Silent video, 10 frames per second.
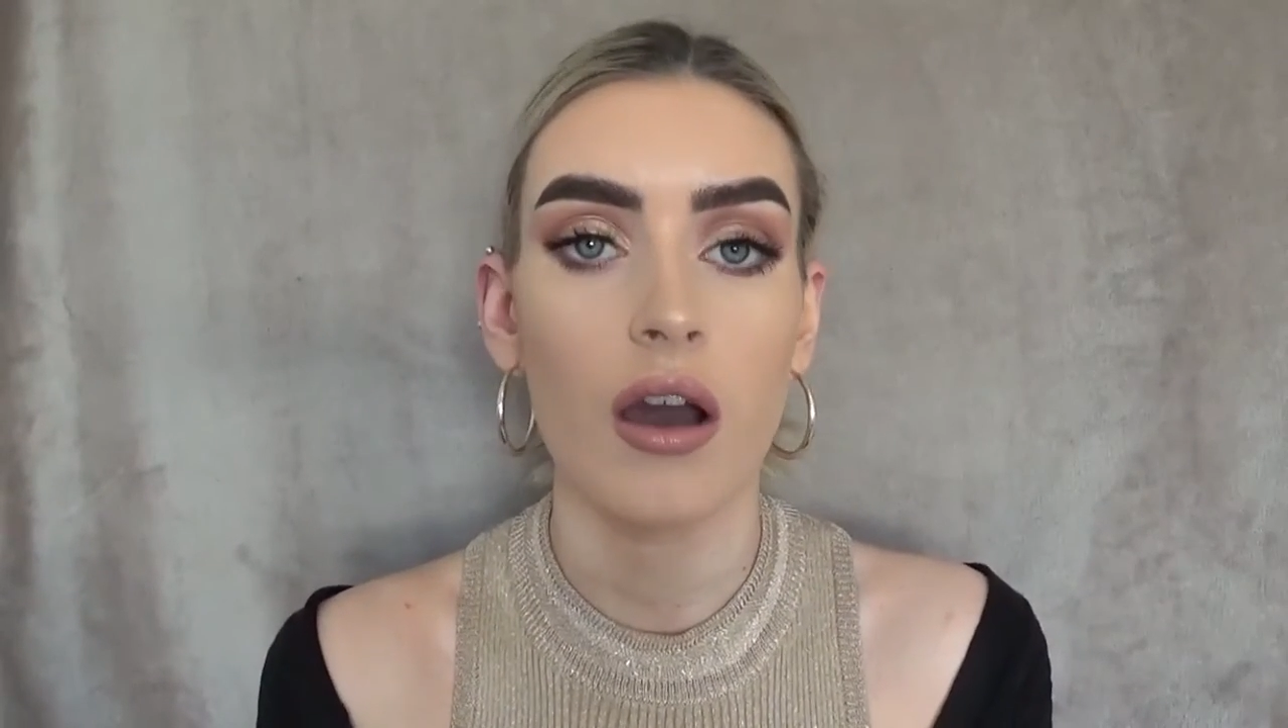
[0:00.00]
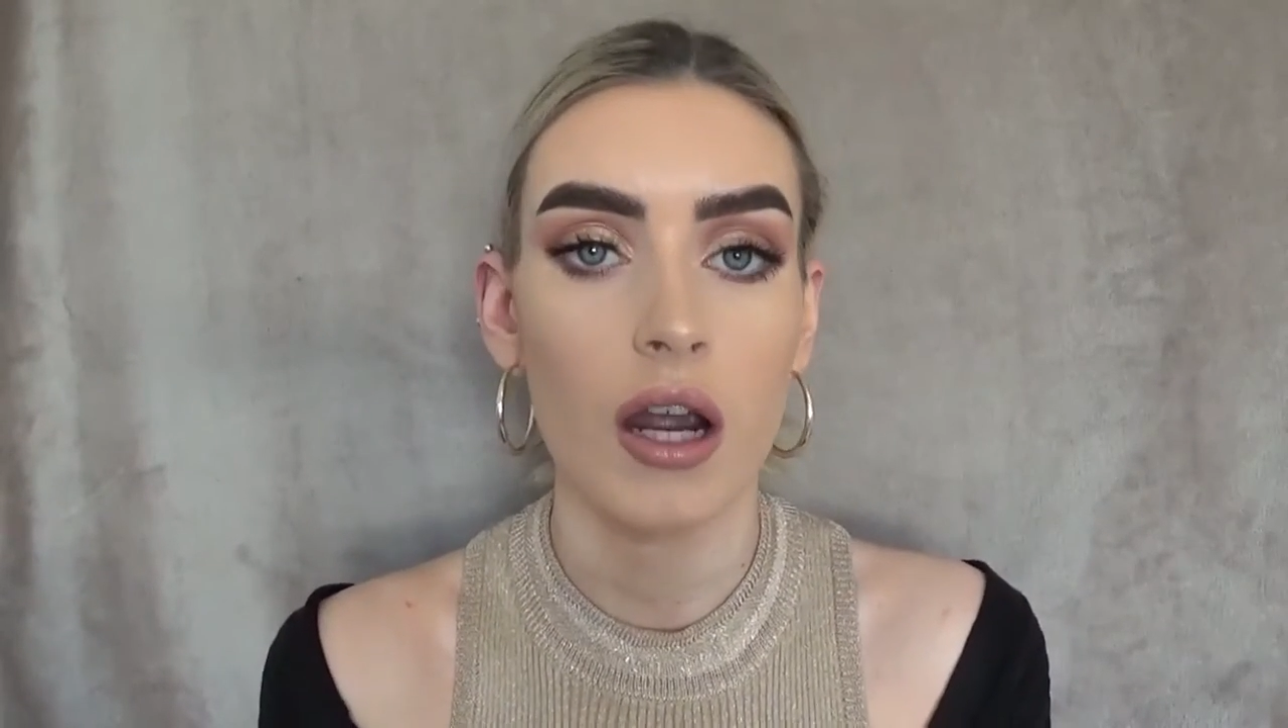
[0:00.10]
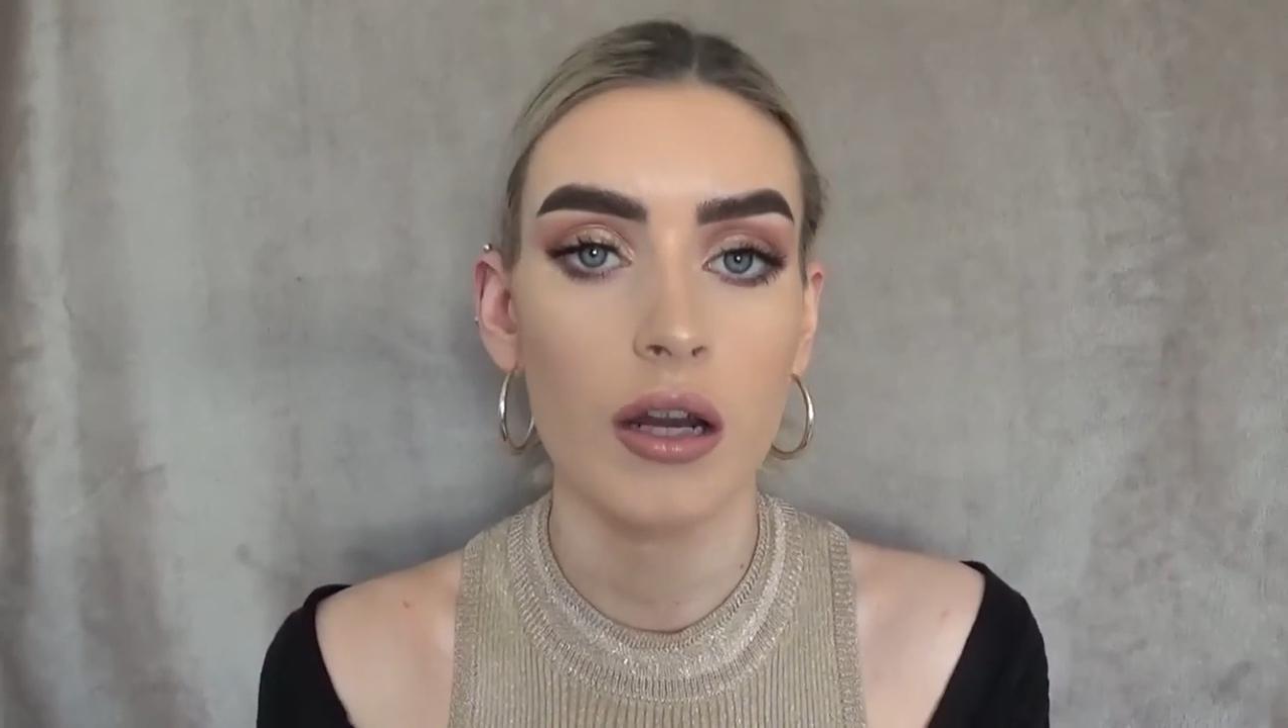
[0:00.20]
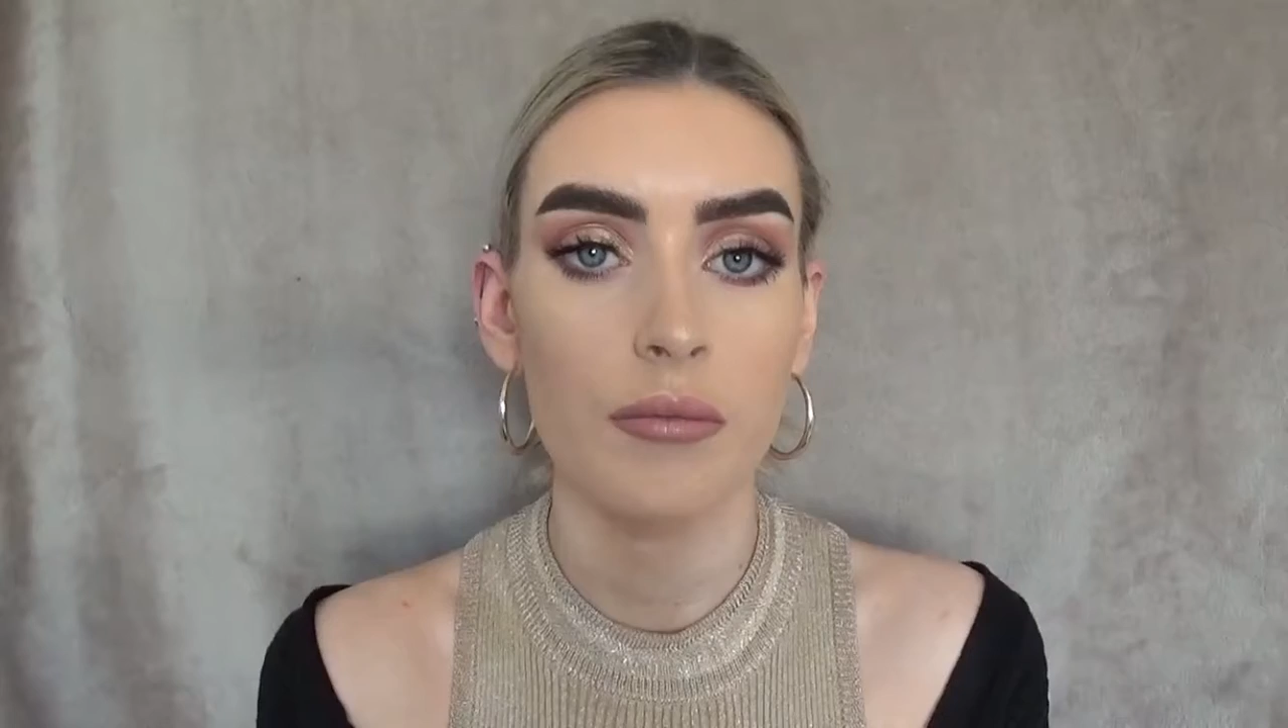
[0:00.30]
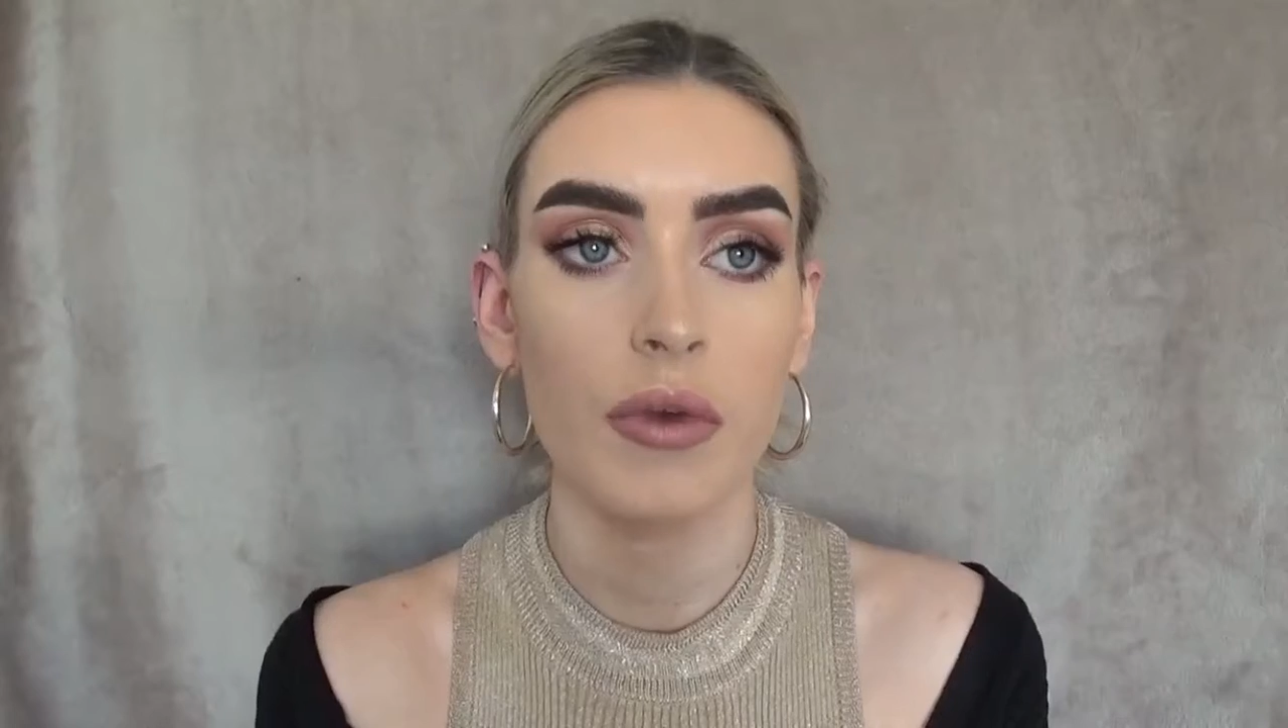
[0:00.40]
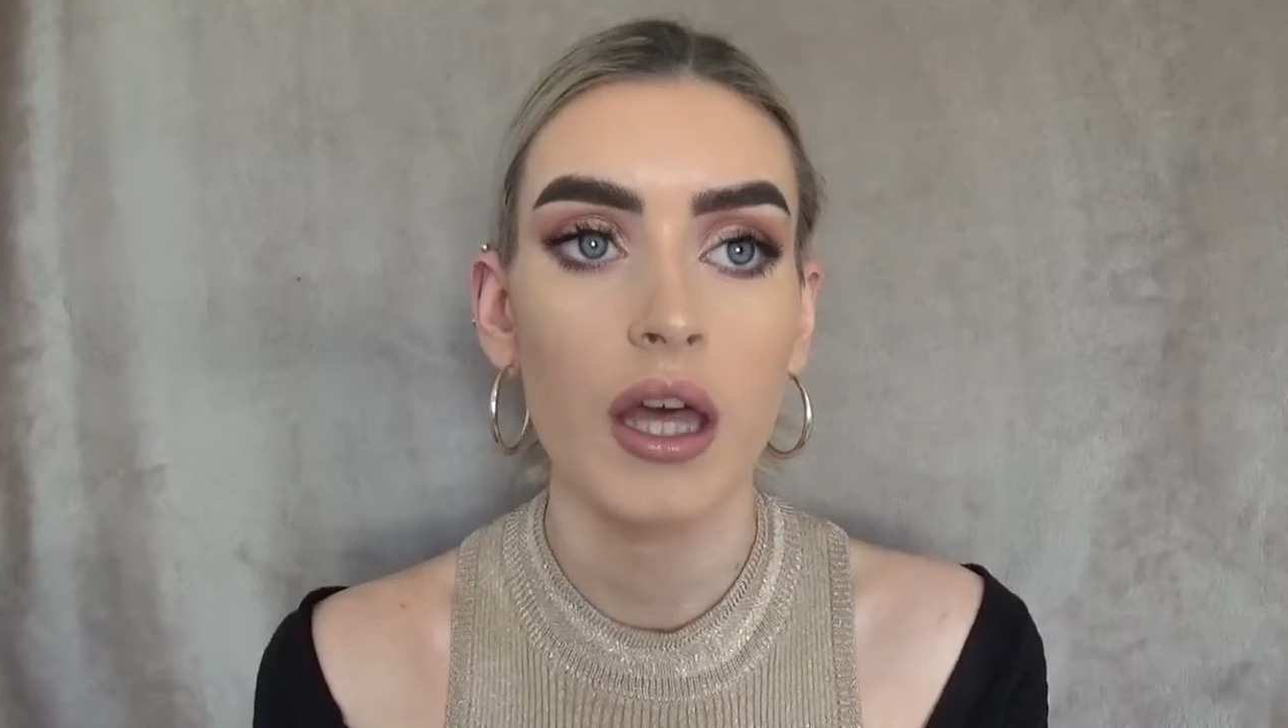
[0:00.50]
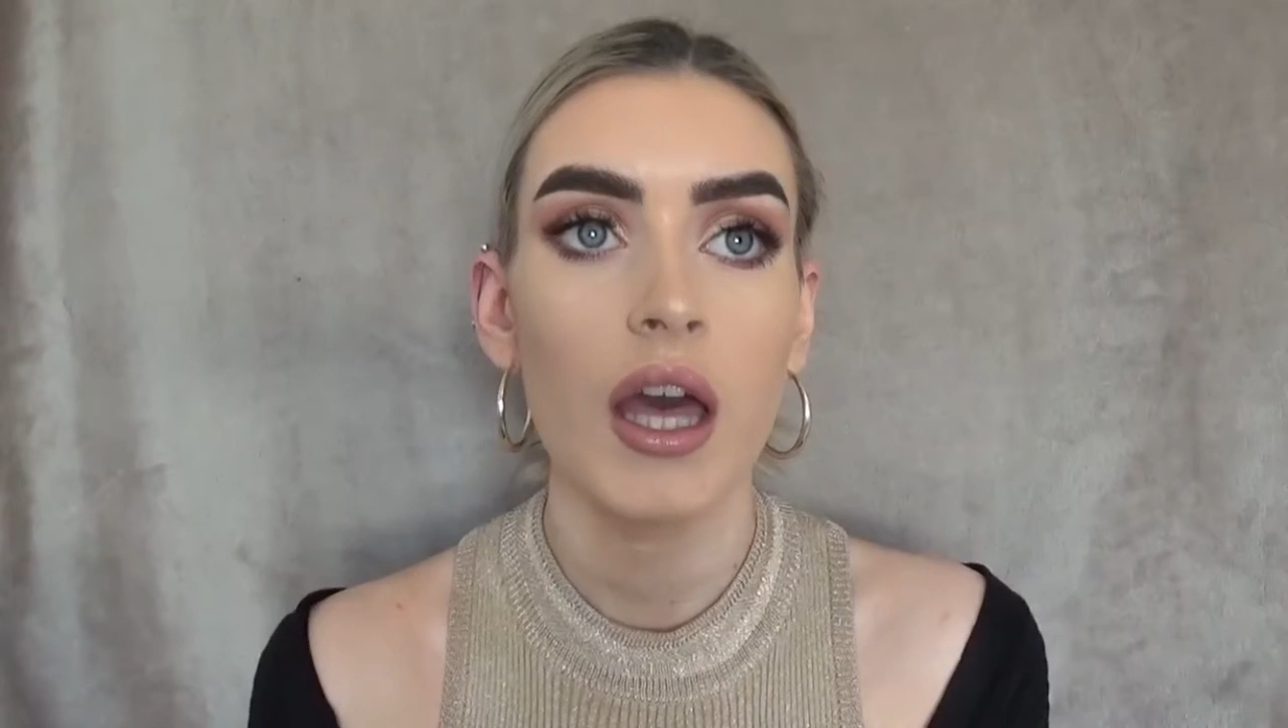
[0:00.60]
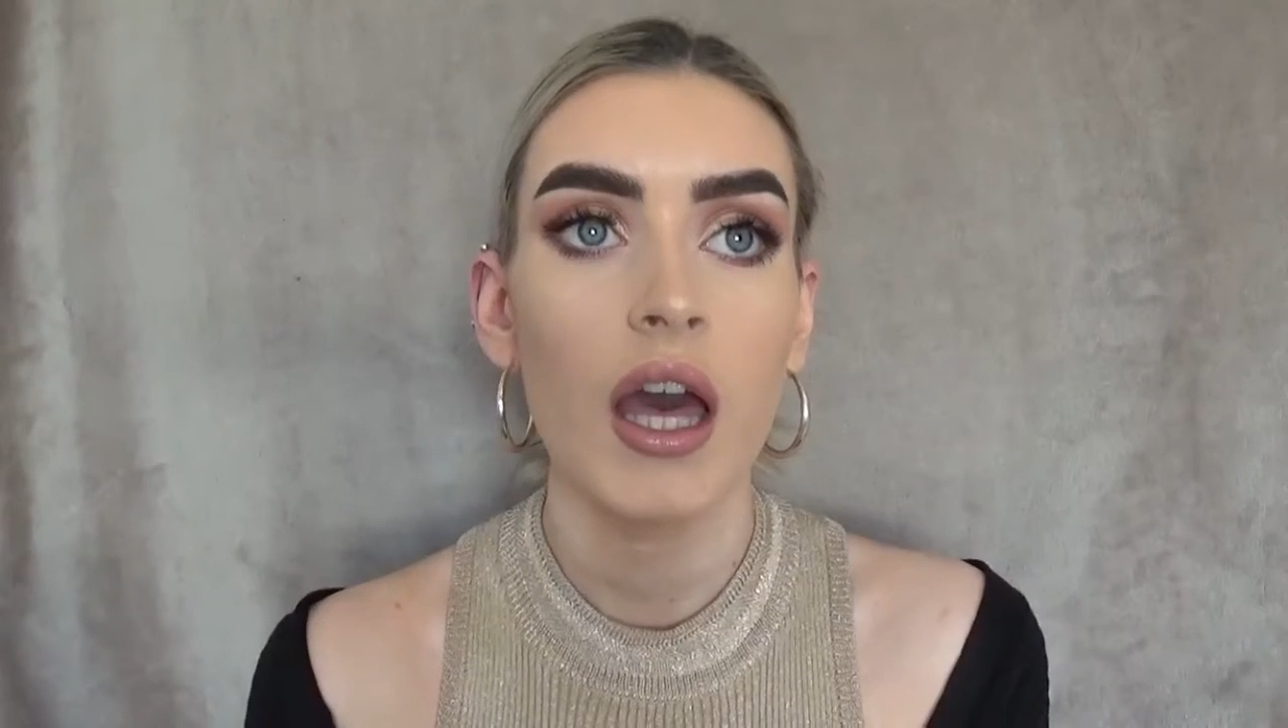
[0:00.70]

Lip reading: arm,